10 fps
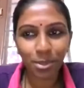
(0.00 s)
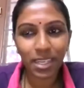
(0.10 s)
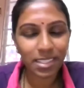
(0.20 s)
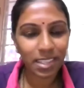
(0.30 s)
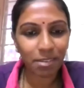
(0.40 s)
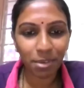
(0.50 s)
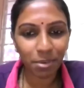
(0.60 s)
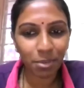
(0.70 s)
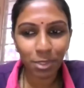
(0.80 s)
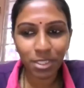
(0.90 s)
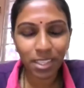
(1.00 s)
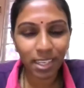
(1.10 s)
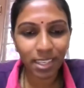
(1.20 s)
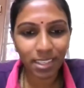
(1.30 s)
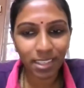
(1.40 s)
as everyone was
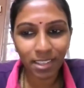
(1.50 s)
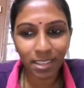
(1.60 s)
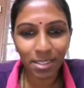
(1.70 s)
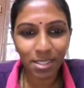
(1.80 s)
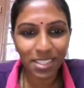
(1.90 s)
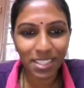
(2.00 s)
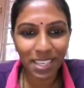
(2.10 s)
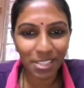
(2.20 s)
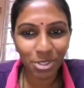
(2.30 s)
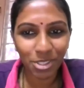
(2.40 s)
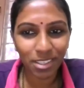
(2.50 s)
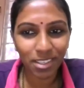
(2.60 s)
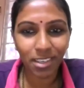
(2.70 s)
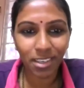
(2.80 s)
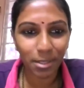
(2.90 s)
telling, she's an
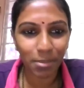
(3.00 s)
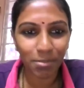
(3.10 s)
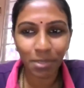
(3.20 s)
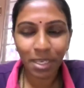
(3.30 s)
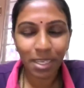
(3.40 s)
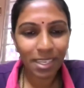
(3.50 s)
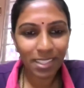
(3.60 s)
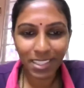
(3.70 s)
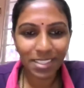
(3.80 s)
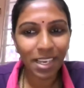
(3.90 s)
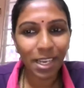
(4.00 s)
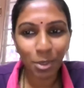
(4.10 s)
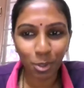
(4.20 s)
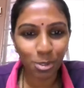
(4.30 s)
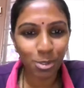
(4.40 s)
angel. Yes, I
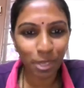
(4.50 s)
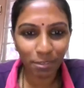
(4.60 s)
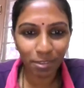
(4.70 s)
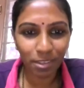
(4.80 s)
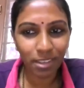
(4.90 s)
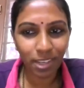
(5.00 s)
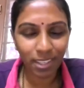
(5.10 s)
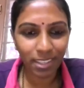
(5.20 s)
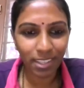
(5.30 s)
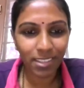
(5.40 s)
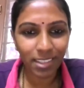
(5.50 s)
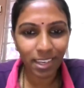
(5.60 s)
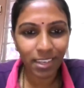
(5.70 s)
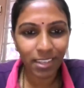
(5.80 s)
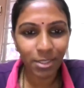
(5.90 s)
also refer her like that.
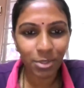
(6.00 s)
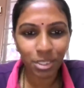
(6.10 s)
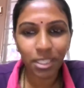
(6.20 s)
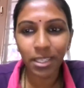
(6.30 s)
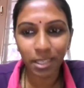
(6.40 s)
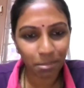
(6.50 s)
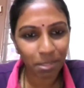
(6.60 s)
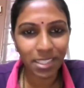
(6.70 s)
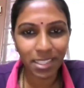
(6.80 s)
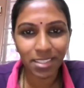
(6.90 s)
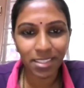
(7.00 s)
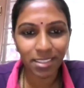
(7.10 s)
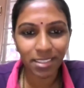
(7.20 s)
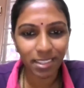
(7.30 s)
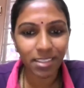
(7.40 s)
I usually message her
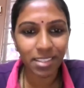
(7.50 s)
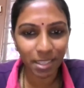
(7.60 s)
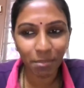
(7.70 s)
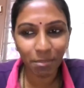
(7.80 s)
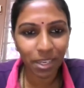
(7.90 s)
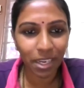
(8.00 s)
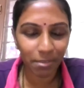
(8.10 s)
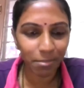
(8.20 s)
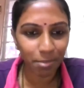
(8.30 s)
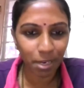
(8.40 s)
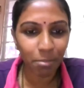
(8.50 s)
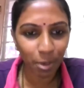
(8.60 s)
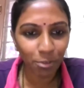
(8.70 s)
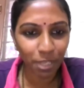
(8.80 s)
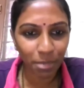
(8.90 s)
in the same way. I've a couple
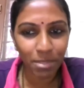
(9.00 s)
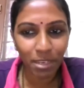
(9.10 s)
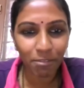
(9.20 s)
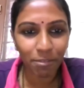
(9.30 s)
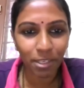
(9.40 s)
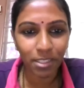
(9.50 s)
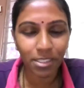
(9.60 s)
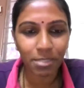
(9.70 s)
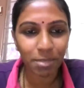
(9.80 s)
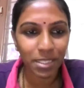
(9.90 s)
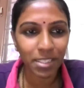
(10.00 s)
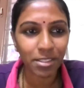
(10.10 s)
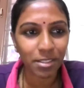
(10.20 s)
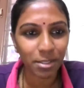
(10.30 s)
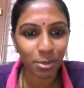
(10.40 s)
of times I've just
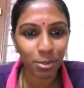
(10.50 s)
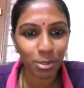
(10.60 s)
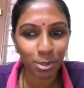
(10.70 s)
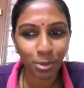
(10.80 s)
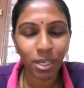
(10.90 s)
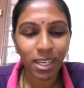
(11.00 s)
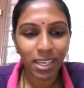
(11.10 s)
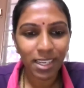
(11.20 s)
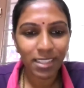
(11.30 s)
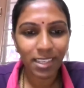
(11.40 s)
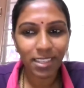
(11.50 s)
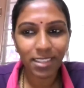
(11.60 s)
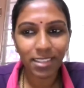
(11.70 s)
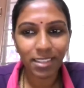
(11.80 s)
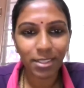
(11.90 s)
messaged her also that
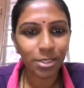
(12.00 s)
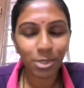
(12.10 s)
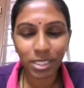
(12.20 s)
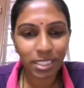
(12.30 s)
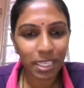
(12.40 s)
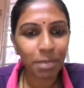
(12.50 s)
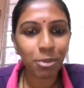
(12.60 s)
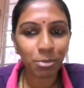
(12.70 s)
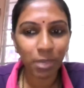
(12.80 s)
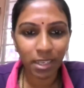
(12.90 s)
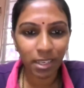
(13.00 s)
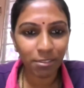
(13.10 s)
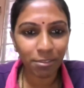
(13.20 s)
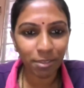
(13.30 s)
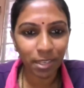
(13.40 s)
you just came to my
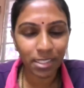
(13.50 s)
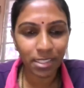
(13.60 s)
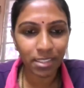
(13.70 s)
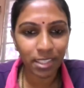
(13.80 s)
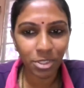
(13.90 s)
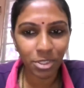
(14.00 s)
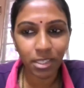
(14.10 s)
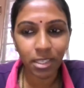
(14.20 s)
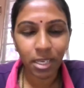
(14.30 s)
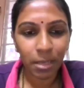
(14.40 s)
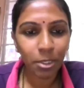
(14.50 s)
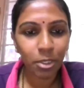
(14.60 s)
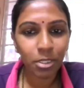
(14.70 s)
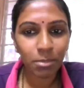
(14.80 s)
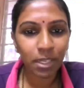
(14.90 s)
life as an angel,
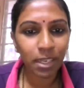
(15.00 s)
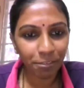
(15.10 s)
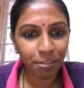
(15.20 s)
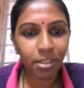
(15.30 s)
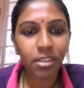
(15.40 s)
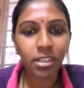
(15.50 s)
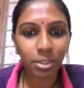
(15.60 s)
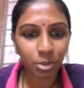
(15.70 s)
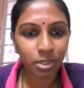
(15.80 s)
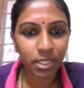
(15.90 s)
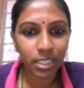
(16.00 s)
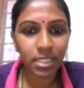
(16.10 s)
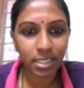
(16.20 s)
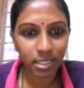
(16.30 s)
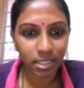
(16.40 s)
because my life turned into a
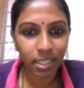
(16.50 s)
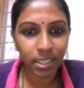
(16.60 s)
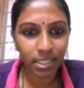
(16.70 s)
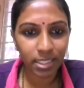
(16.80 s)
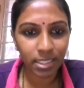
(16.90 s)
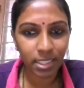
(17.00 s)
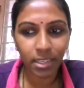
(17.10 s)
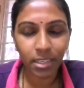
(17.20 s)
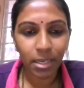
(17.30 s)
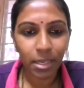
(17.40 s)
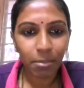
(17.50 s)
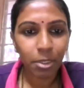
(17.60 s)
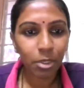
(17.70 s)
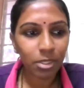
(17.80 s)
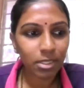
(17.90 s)
360, I can say,
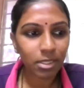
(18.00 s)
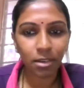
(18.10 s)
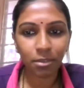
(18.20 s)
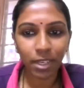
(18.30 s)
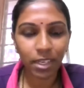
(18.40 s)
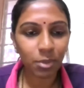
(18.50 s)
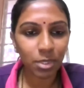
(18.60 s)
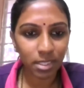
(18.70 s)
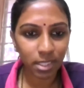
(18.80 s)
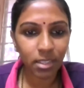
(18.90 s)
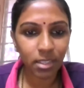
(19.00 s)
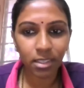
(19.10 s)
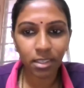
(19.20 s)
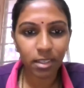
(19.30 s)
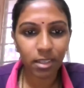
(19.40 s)
because where I was
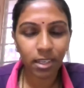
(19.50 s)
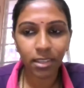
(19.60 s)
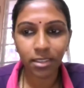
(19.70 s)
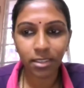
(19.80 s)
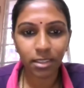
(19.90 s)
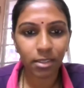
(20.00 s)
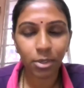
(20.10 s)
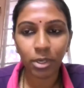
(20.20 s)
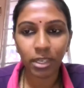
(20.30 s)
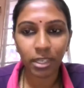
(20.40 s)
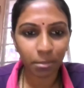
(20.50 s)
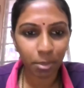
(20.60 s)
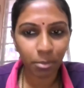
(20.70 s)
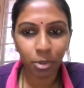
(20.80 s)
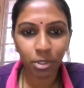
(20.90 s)
stuck, like not getting
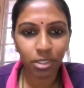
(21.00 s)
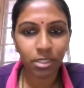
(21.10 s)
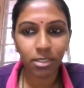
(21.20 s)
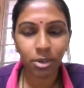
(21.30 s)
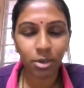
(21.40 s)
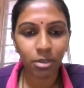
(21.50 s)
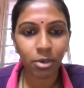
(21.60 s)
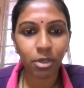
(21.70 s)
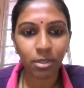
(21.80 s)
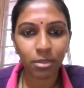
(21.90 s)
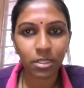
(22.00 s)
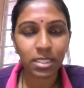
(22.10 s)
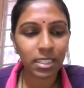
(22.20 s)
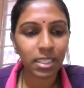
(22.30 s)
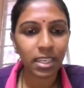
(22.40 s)
promoted or not
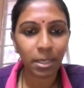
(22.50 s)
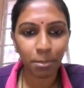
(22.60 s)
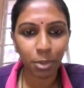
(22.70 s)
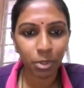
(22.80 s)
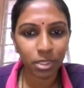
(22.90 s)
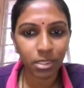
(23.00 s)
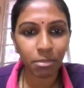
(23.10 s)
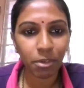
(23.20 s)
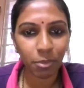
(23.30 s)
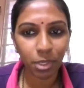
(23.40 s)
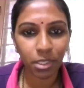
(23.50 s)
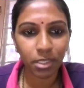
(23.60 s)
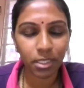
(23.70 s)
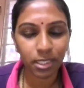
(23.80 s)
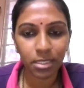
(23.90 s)
seeing any progress in my
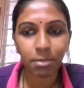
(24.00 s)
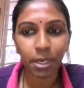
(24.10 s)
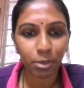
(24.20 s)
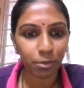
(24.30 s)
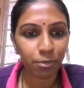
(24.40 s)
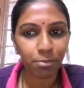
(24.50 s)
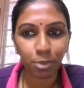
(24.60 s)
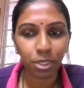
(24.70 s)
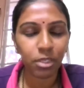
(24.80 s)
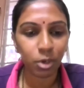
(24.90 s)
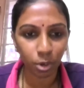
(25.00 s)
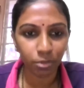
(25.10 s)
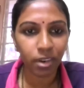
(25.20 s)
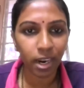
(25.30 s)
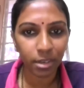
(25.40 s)
work, in spite of putting a lot
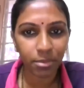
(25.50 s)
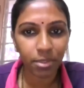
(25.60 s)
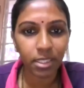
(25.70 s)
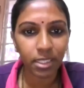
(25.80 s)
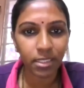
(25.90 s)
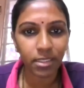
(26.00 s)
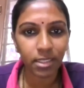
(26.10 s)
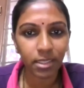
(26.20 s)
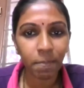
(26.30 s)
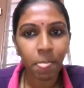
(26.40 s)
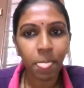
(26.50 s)
of hard work and thing,